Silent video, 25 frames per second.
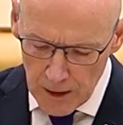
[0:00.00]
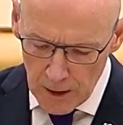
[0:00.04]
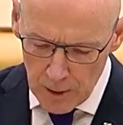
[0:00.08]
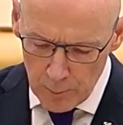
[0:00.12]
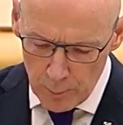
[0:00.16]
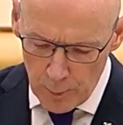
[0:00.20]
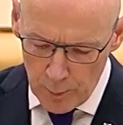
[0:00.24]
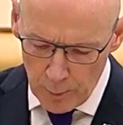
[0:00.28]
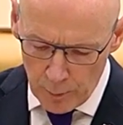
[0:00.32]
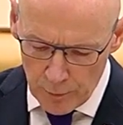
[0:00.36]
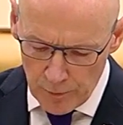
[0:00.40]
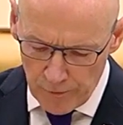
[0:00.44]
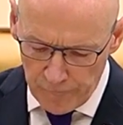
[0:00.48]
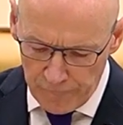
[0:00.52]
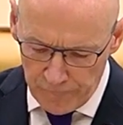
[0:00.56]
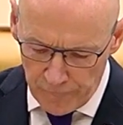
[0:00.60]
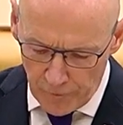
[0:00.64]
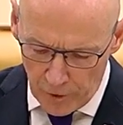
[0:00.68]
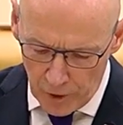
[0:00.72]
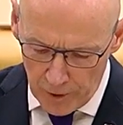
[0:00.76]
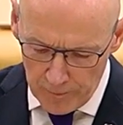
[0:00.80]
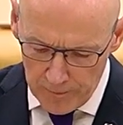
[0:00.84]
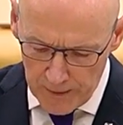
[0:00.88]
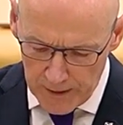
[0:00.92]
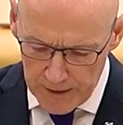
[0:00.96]
We will
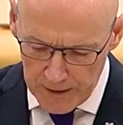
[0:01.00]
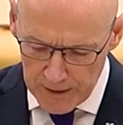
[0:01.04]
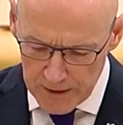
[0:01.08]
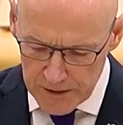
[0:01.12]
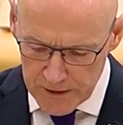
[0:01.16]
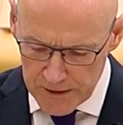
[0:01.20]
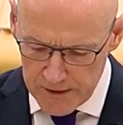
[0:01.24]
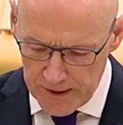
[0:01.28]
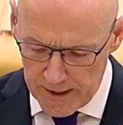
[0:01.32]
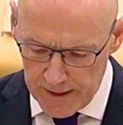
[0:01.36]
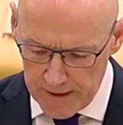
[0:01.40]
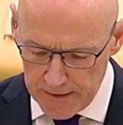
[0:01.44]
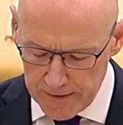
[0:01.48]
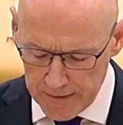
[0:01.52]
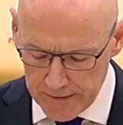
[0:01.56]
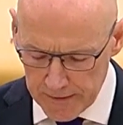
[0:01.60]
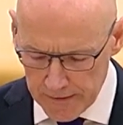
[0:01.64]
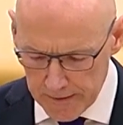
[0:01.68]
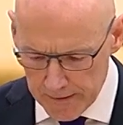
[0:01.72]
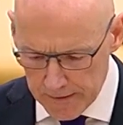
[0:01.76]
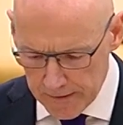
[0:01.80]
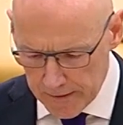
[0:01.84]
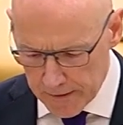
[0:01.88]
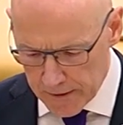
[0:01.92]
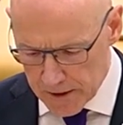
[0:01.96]
reform and extend
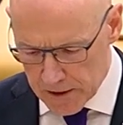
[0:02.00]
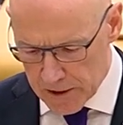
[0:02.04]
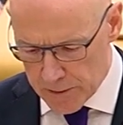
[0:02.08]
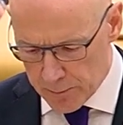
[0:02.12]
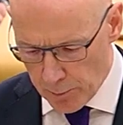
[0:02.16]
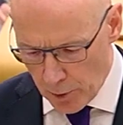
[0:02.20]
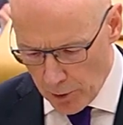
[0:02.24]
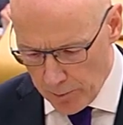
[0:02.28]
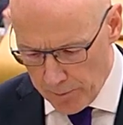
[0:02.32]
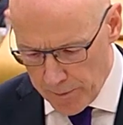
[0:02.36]
the small